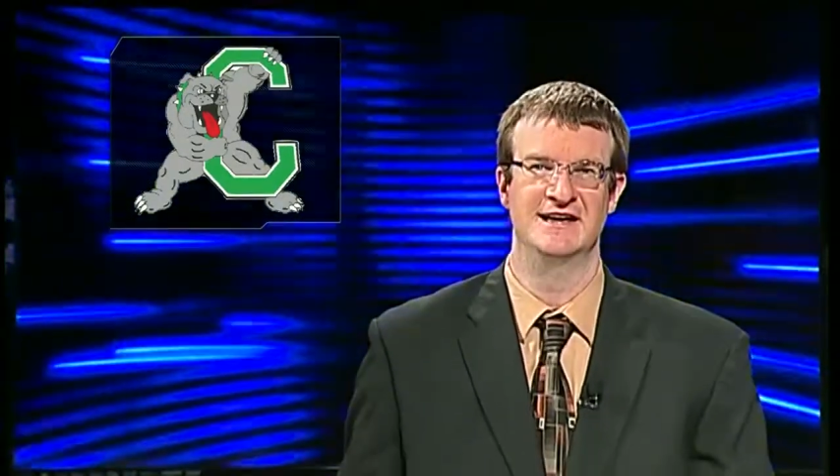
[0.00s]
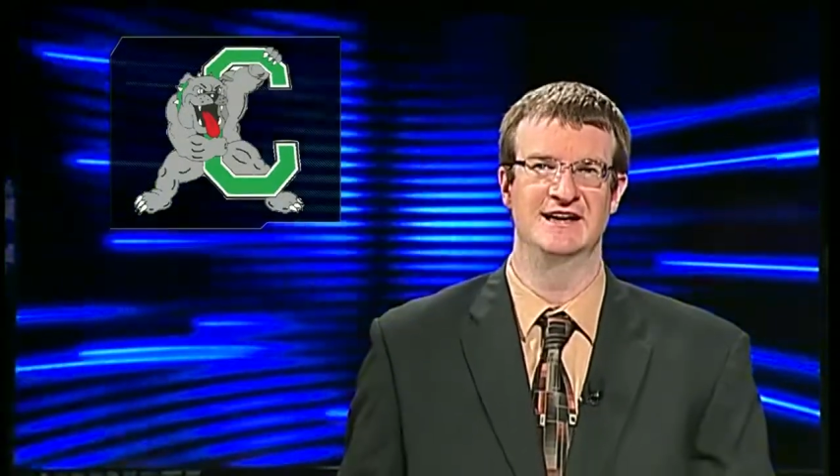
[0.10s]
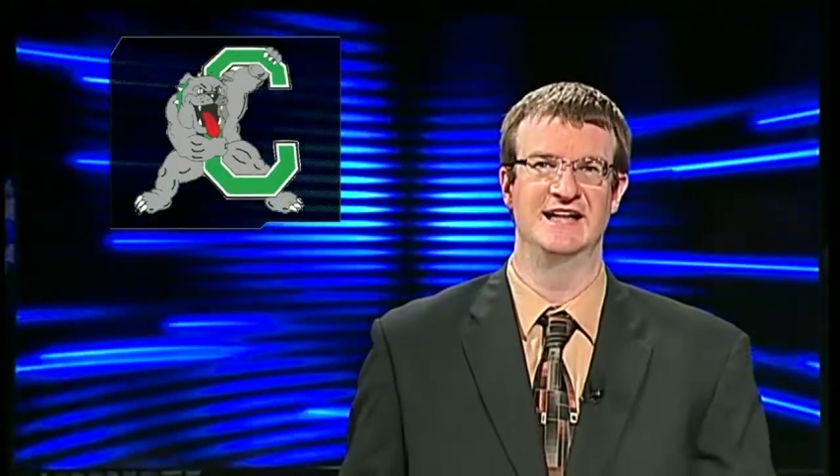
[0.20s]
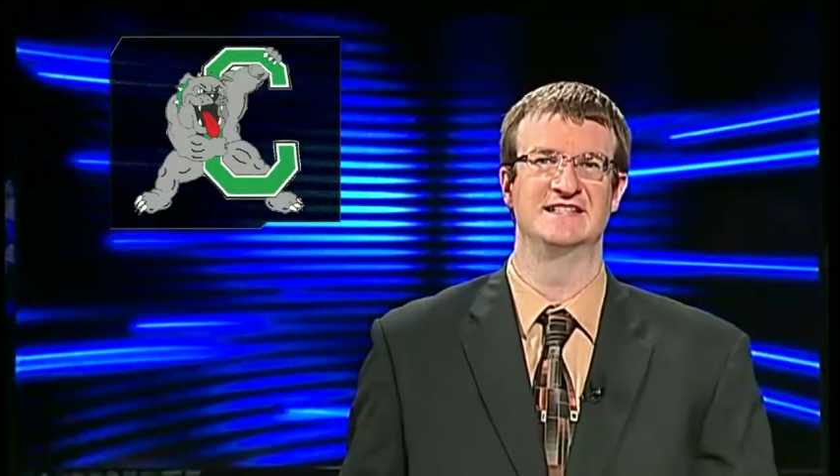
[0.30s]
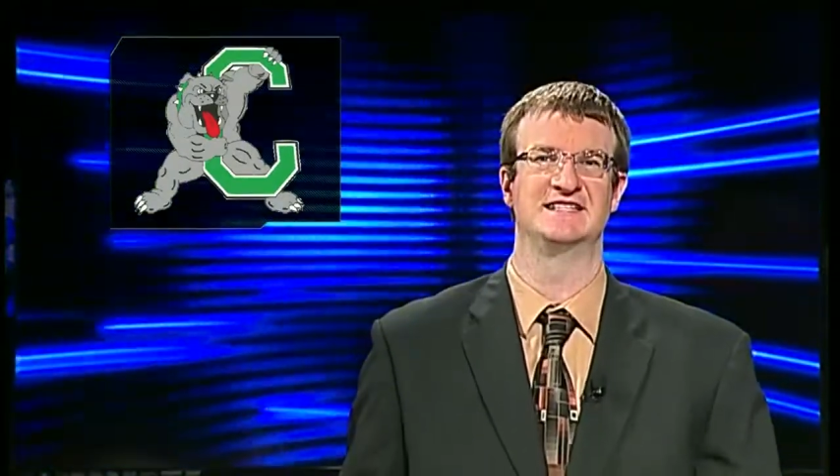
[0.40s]

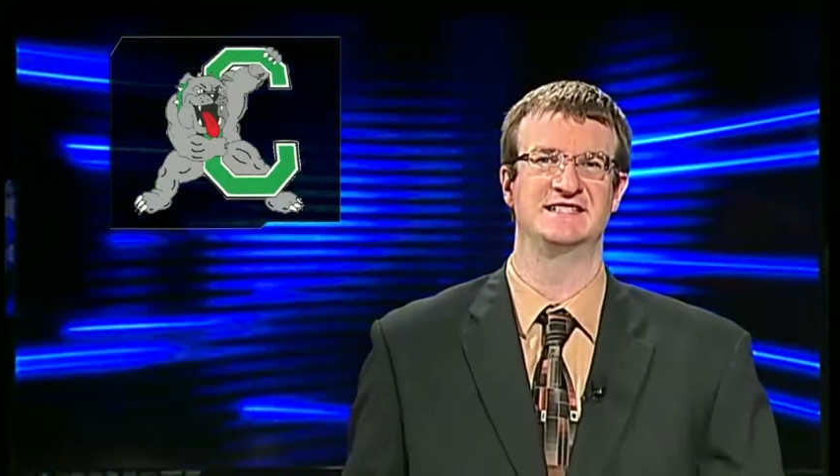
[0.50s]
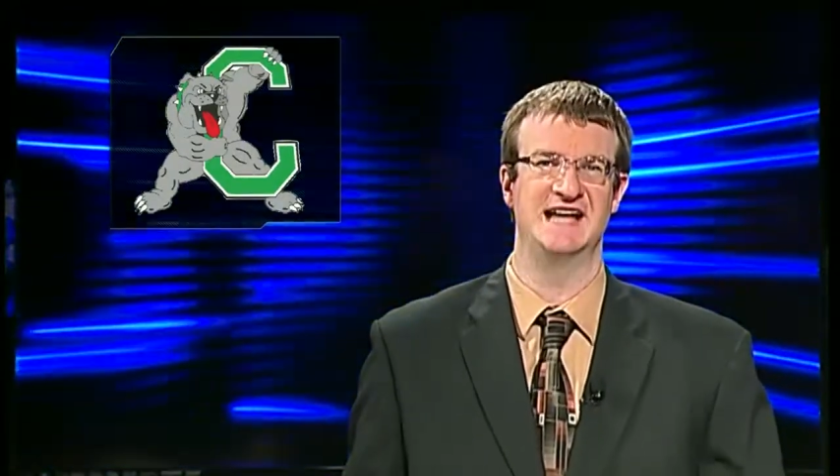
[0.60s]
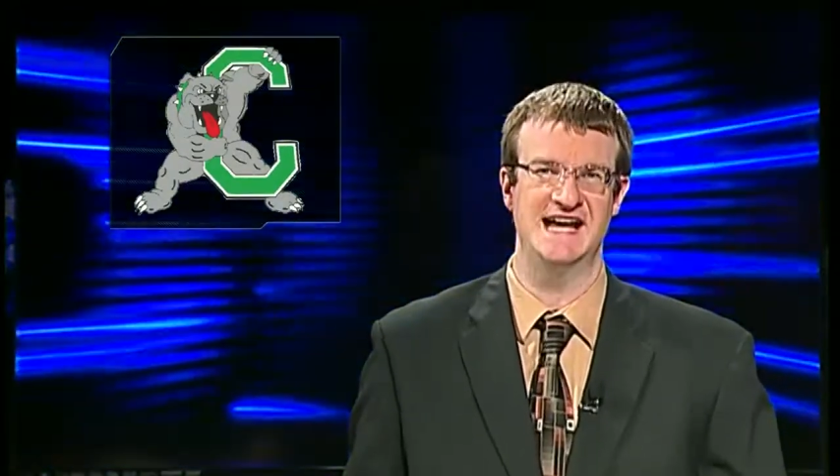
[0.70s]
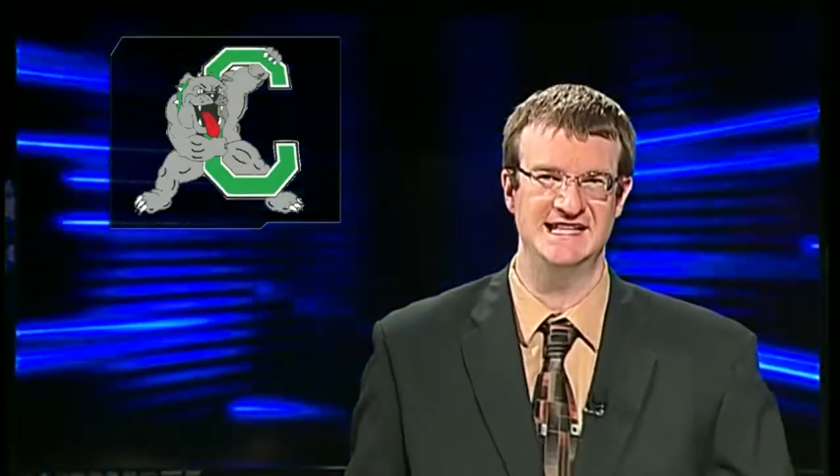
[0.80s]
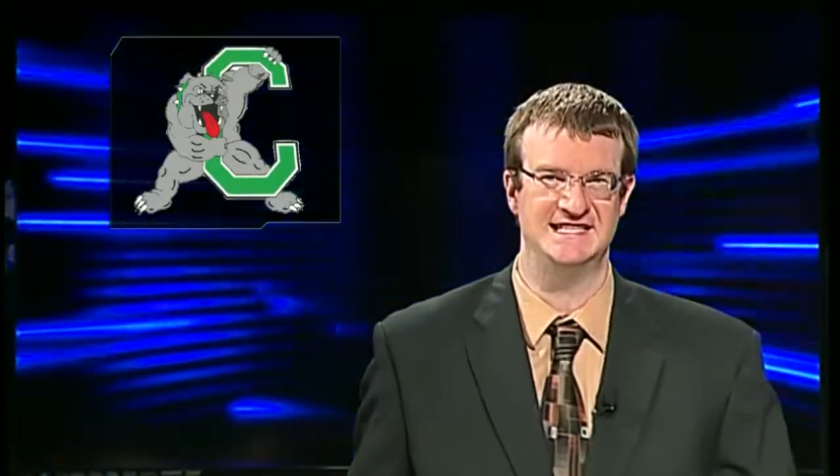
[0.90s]
and
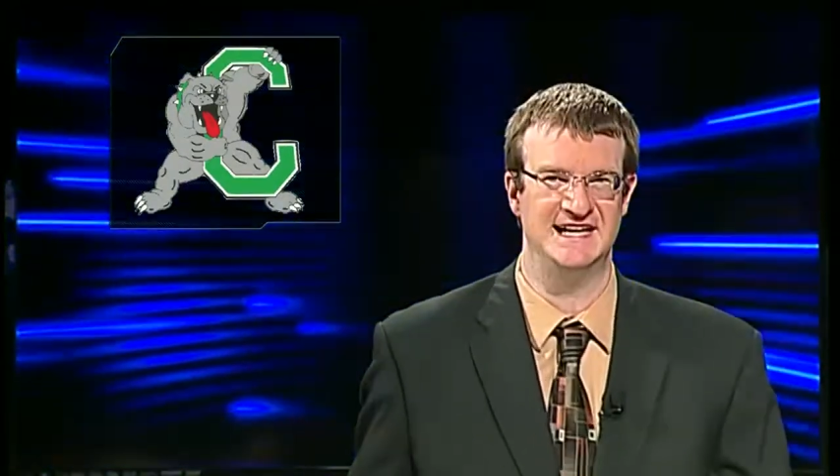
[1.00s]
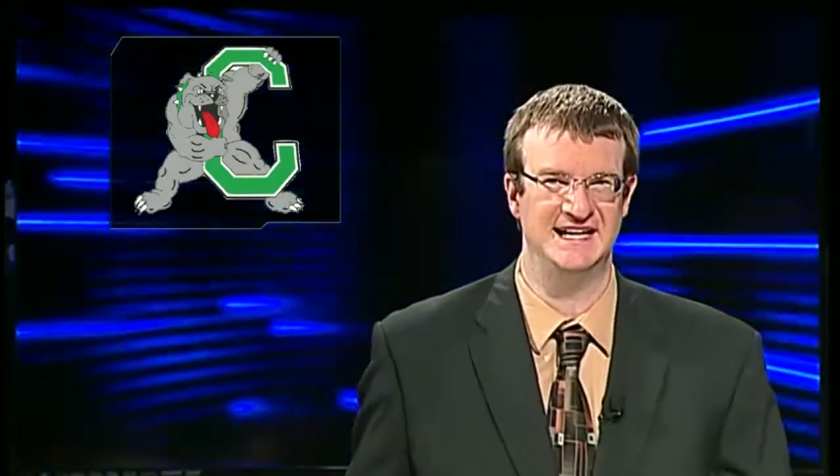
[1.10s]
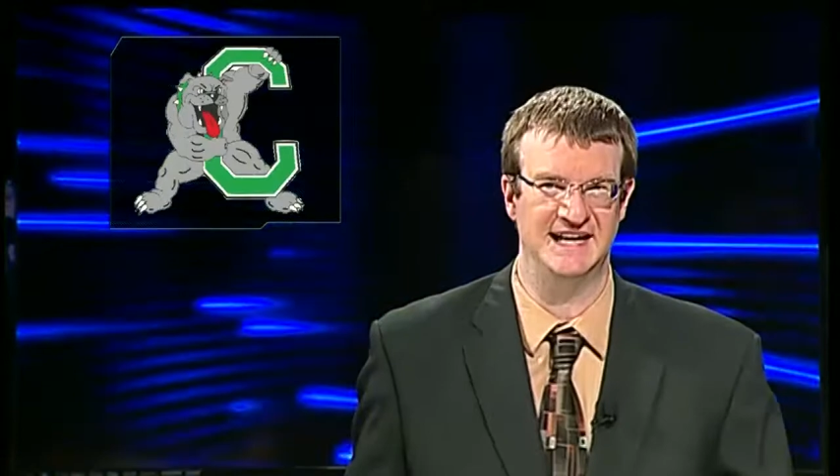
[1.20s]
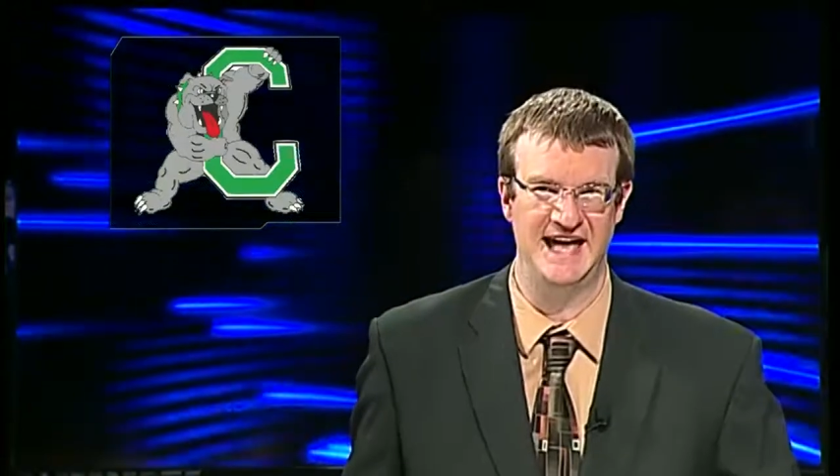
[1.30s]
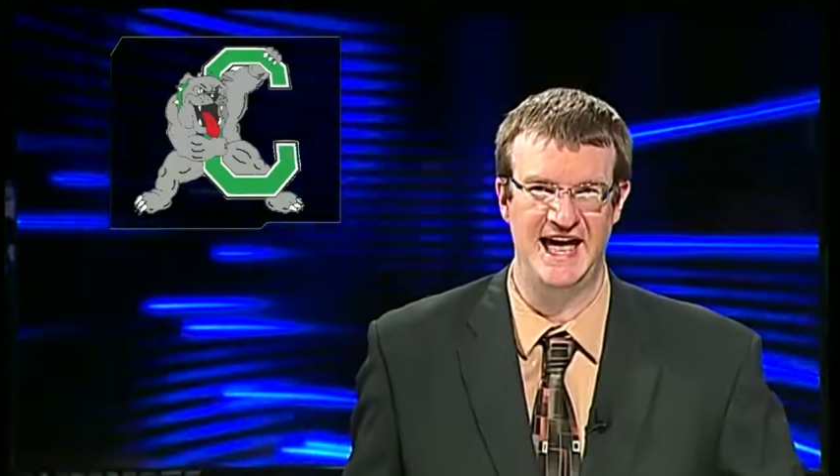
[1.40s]
states
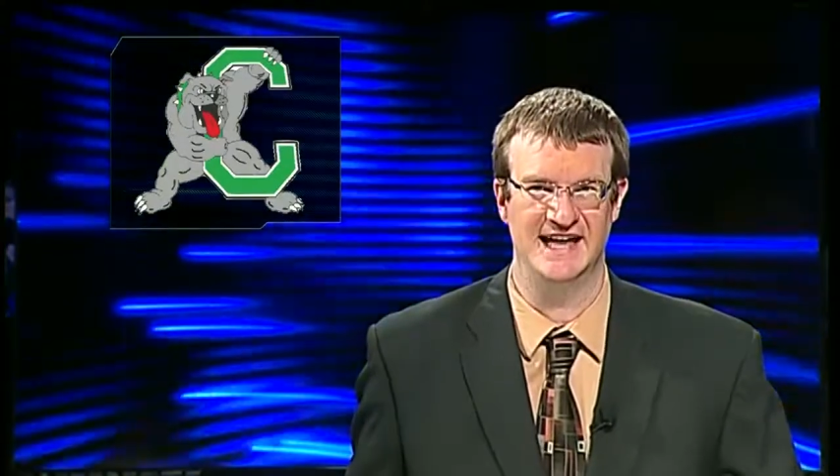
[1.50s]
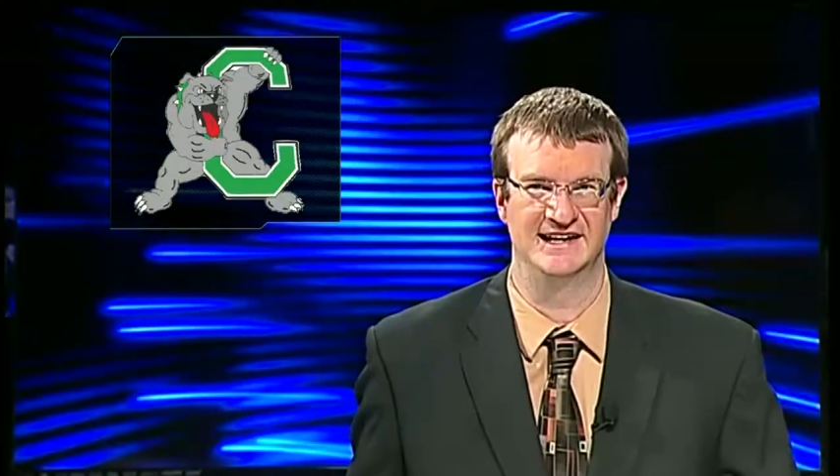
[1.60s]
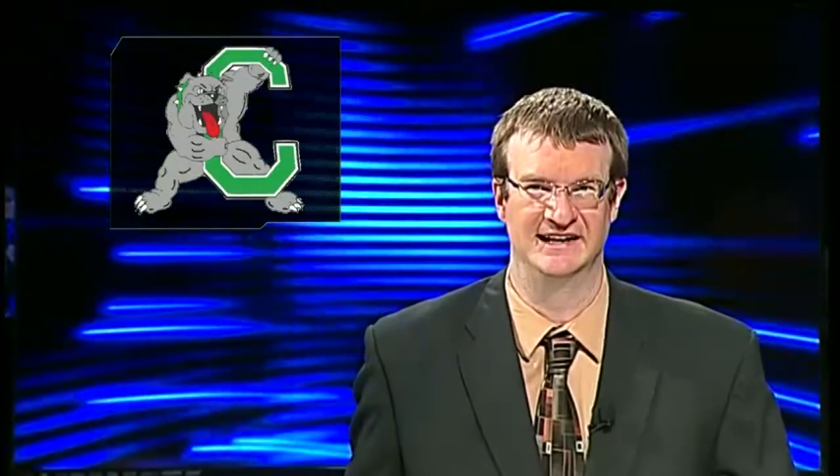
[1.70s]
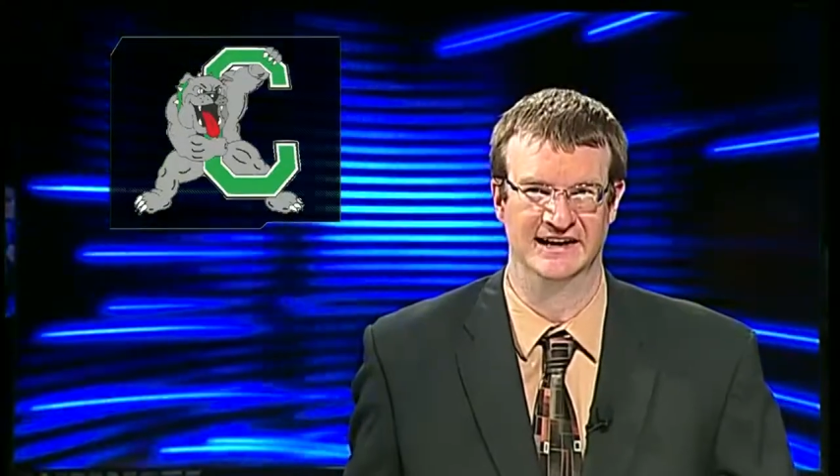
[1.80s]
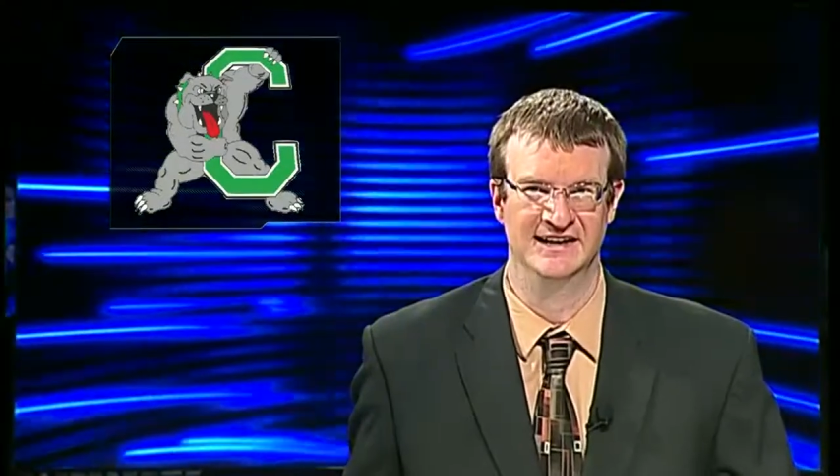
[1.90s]
at
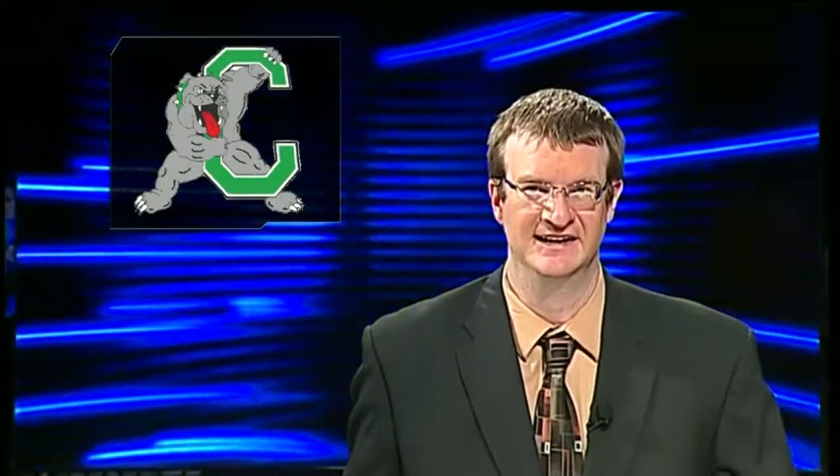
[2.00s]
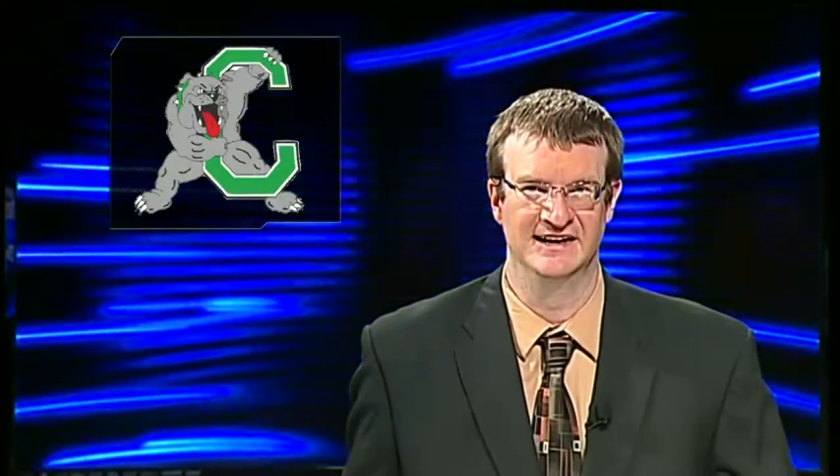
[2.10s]
Canton.